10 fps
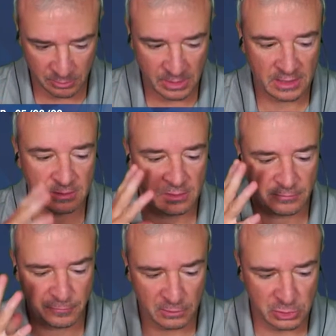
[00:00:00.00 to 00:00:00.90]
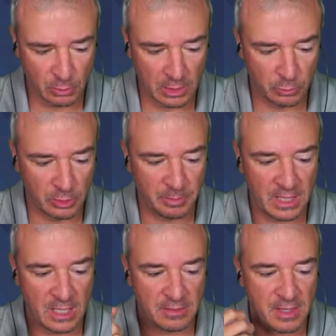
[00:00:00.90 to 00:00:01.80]
but the first one would
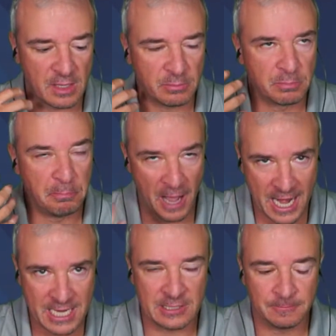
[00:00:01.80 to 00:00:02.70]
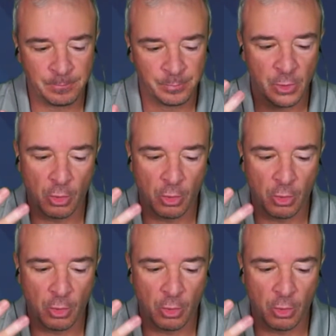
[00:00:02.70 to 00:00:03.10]
be that Biden